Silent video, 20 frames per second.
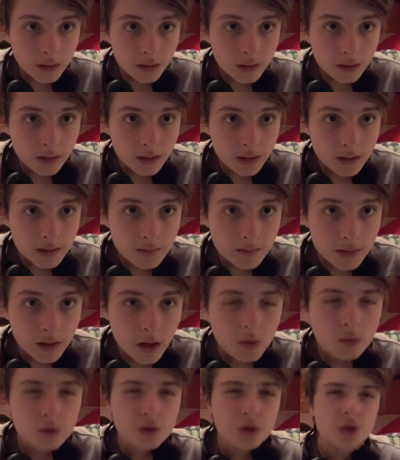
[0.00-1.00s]
And the next video.
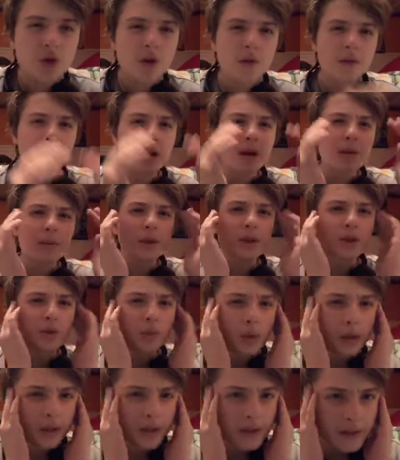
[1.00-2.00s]
Oh, shoot, I forgot to mention
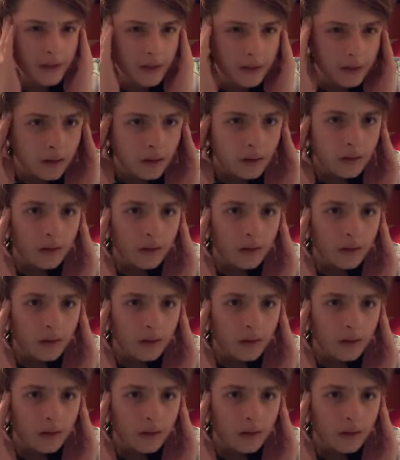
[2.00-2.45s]
one last thing.